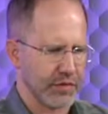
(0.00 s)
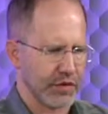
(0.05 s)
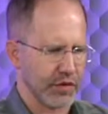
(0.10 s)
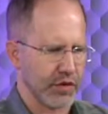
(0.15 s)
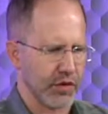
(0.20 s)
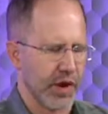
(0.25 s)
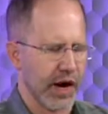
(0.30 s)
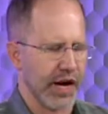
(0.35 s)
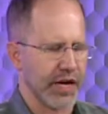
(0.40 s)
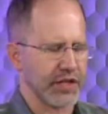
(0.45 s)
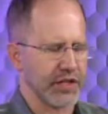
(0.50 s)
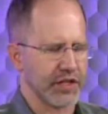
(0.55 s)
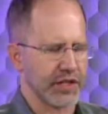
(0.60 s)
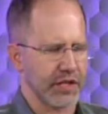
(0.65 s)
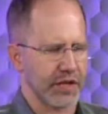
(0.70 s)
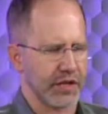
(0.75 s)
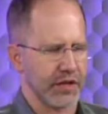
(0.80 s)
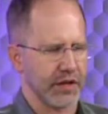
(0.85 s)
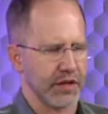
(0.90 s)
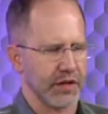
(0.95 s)
So I
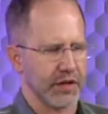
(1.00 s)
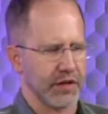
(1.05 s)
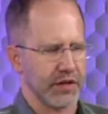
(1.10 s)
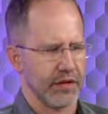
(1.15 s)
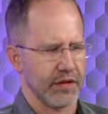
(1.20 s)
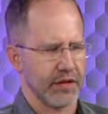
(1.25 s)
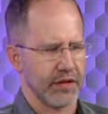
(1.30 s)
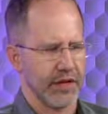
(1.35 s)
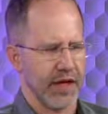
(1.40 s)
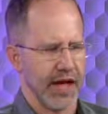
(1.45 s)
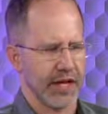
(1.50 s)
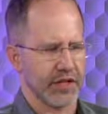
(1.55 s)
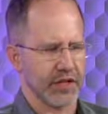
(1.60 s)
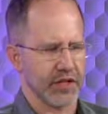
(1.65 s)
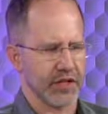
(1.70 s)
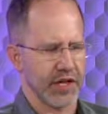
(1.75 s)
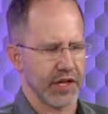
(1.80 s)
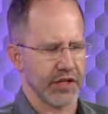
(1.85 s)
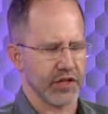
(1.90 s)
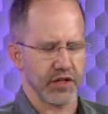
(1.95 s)
see that
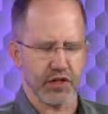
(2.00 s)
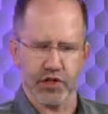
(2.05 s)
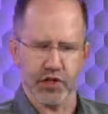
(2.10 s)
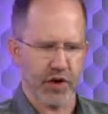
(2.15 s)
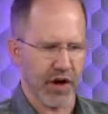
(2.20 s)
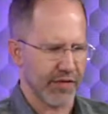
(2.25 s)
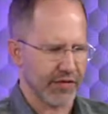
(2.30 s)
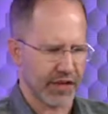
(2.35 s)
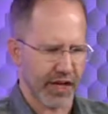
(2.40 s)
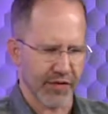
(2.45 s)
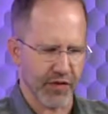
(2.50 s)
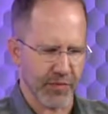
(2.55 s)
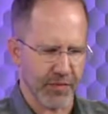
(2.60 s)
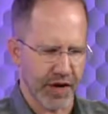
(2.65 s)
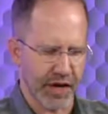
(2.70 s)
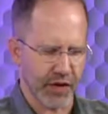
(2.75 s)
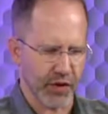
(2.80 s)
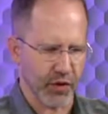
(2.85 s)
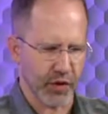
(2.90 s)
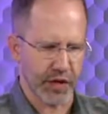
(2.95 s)
says you have to have a
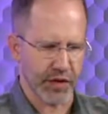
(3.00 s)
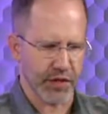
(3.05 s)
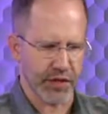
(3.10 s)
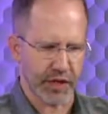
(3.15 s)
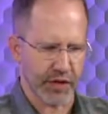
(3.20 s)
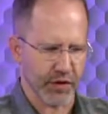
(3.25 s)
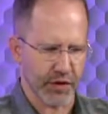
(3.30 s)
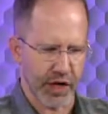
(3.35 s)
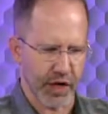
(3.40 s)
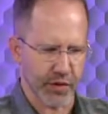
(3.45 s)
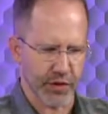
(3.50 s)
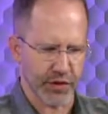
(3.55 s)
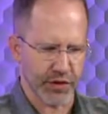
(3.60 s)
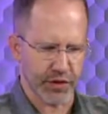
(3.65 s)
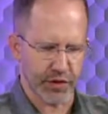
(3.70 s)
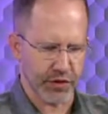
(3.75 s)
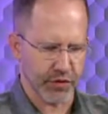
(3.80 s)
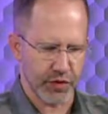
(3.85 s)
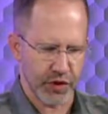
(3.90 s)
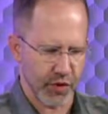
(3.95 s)
make noise. I don't care what you
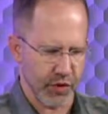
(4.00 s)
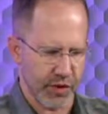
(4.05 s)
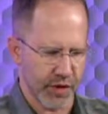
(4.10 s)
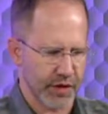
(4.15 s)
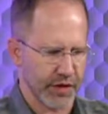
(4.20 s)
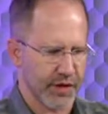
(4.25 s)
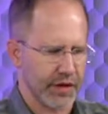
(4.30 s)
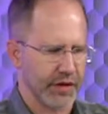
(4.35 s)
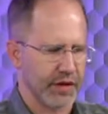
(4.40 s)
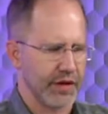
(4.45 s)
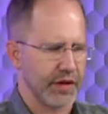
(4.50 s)
do, do it.